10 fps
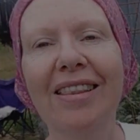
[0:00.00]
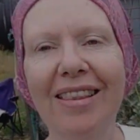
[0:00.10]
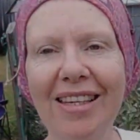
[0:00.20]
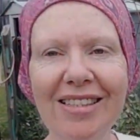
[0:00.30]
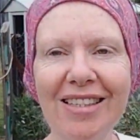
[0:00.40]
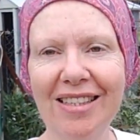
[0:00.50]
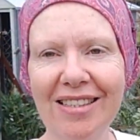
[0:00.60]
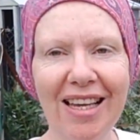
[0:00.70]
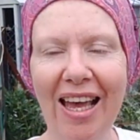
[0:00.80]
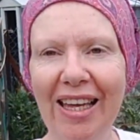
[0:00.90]
This
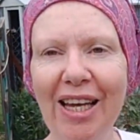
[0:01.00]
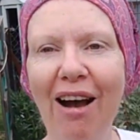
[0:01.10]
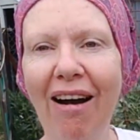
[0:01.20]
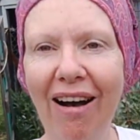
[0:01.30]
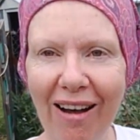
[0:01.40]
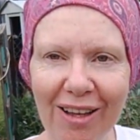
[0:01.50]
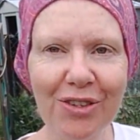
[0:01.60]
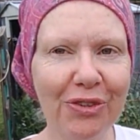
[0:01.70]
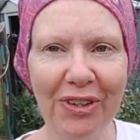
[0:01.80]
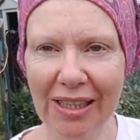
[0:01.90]
is a
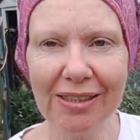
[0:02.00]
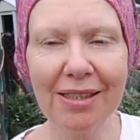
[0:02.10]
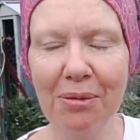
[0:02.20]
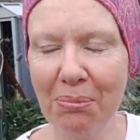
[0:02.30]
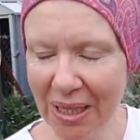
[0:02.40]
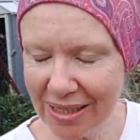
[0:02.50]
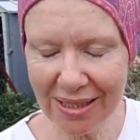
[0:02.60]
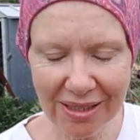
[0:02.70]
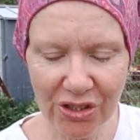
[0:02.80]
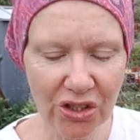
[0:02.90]
heartfelt
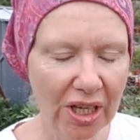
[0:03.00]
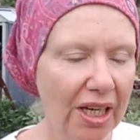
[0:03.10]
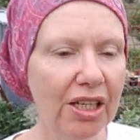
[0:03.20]
message